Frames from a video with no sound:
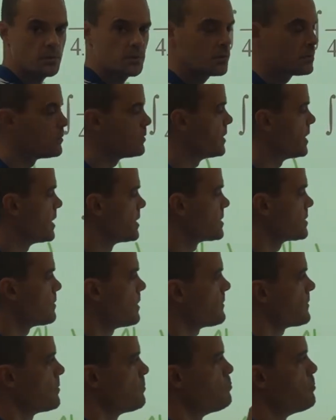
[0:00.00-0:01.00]
to yet, so we
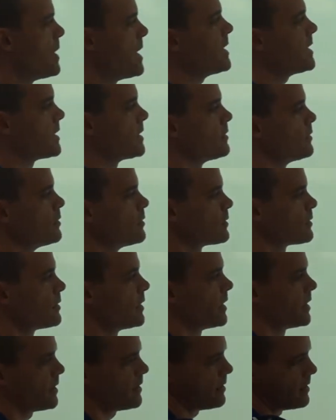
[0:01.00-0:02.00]
have to make it look
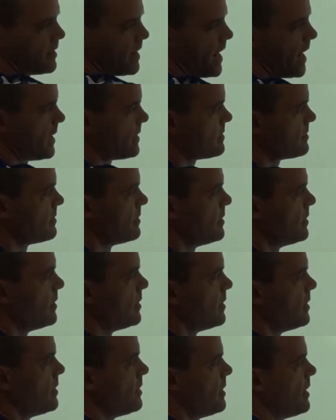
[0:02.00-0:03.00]
like that.
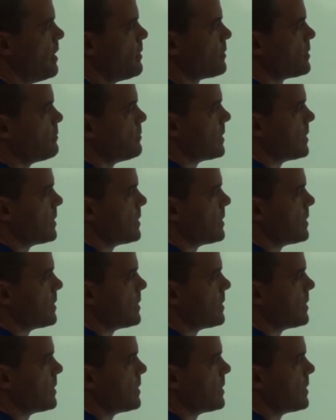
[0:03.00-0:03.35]
How can we